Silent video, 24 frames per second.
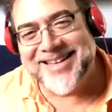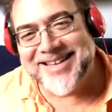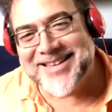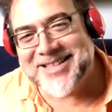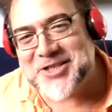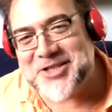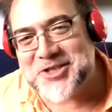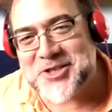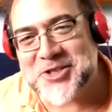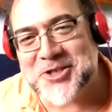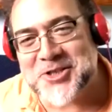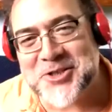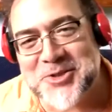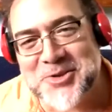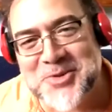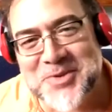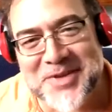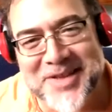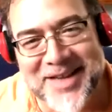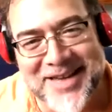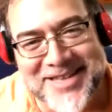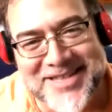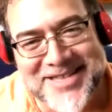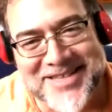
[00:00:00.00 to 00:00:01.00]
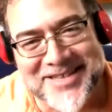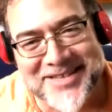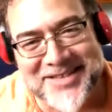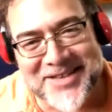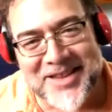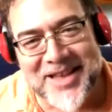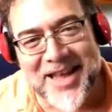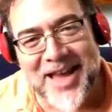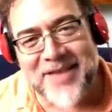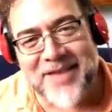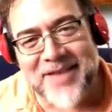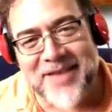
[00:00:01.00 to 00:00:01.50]
Since
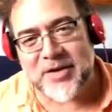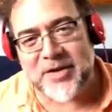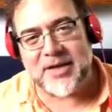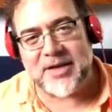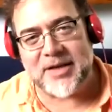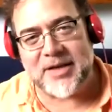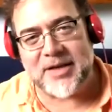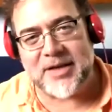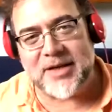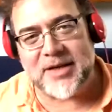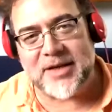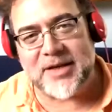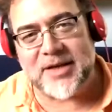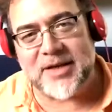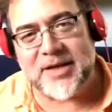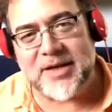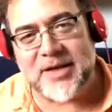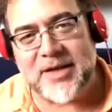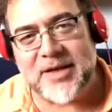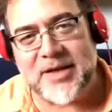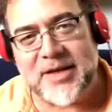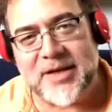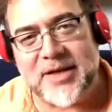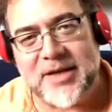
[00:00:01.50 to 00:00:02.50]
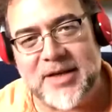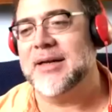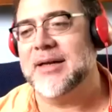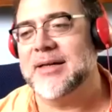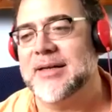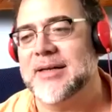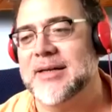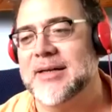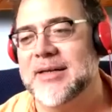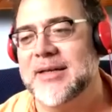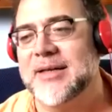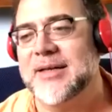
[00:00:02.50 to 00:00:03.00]
2011, and
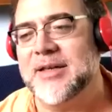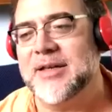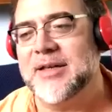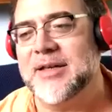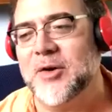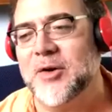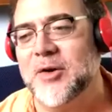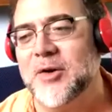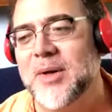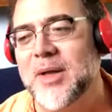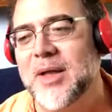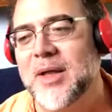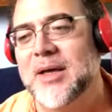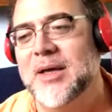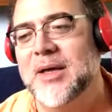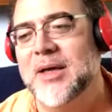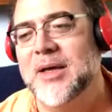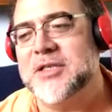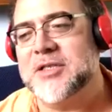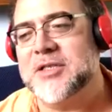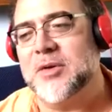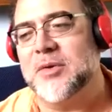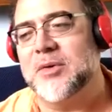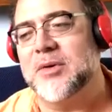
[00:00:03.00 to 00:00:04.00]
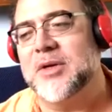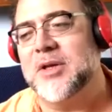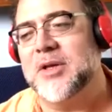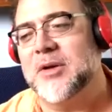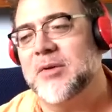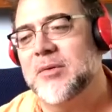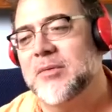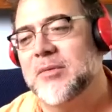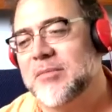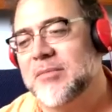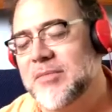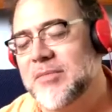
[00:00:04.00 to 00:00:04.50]
so
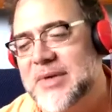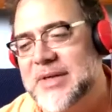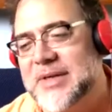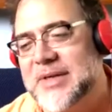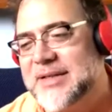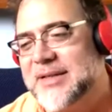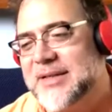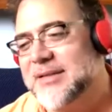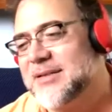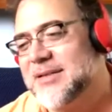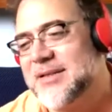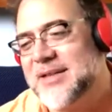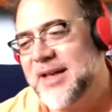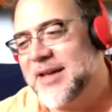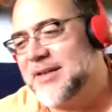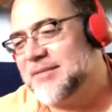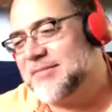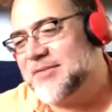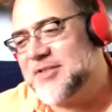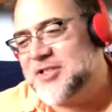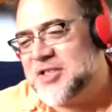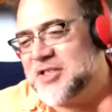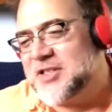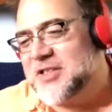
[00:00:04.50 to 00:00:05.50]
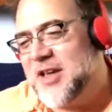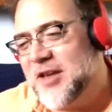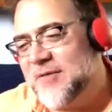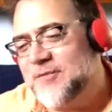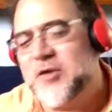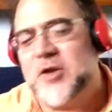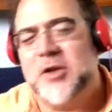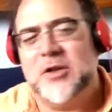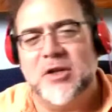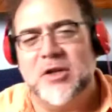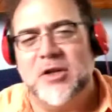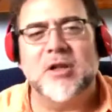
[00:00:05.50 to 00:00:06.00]
it's, if
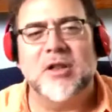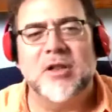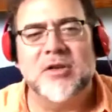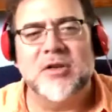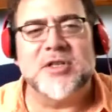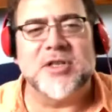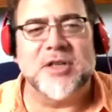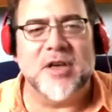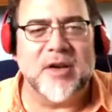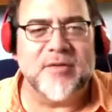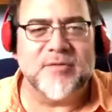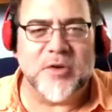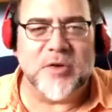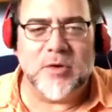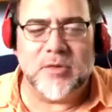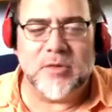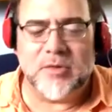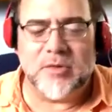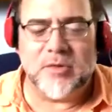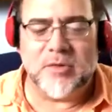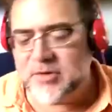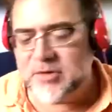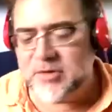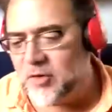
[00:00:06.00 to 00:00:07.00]
you look close enough, you'll